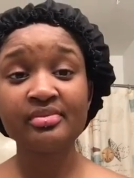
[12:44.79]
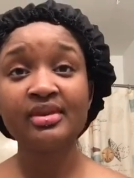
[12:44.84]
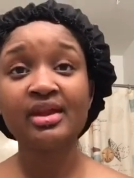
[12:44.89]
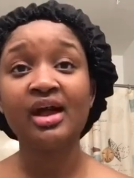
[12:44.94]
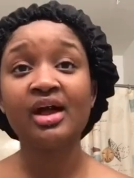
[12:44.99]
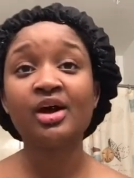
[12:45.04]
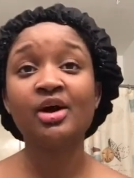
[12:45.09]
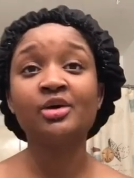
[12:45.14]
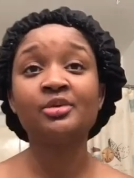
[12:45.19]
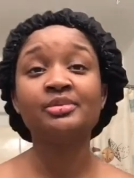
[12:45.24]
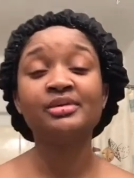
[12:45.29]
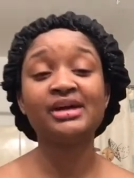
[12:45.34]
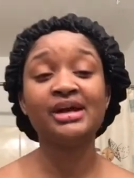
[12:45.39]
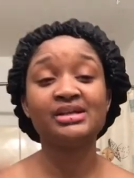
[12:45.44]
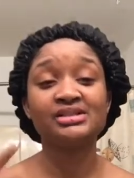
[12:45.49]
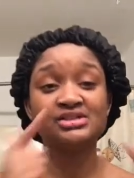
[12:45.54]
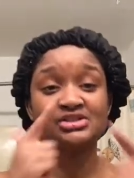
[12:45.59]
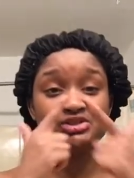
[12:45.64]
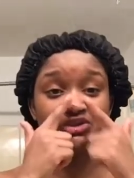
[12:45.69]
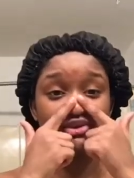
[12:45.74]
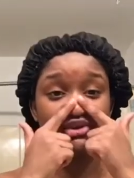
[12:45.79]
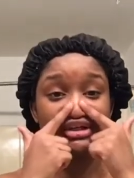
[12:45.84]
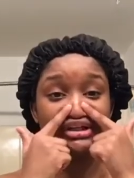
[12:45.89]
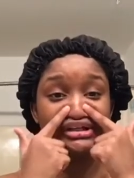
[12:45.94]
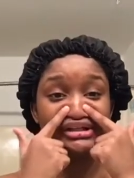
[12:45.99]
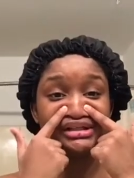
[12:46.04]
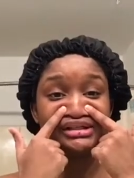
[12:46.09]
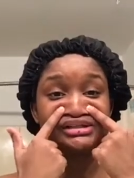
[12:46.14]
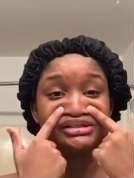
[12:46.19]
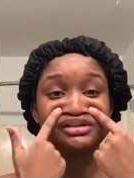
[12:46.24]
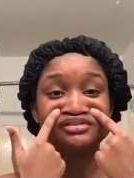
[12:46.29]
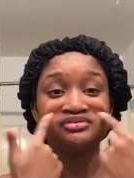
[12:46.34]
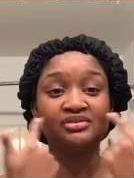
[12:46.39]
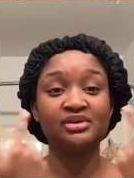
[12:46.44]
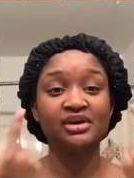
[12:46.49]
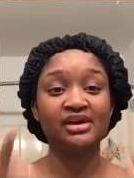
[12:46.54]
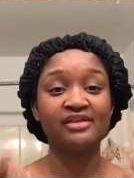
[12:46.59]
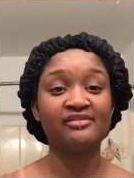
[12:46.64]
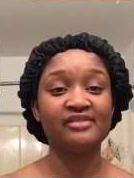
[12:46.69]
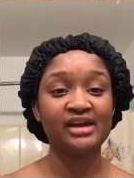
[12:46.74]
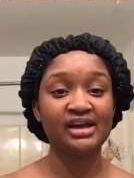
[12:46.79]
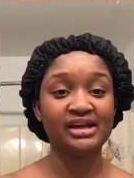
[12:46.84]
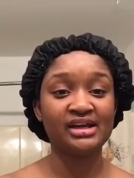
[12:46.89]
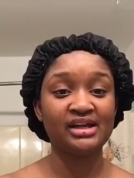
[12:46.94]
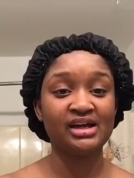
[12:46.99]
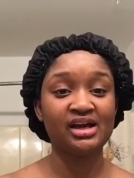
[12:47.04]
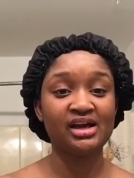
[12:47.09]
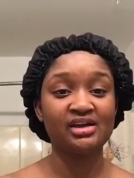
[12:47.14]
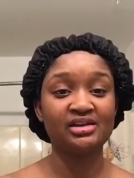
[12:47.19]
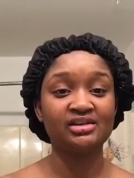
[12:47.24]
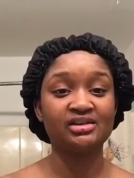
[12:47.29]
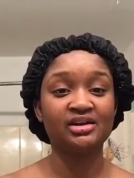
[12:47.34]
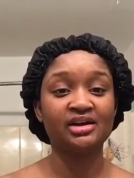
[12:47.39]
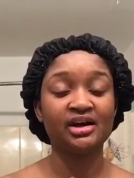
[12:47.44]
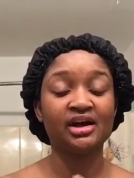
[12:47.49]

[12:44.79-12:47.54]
I hope you guys enjoyed this. If you have any other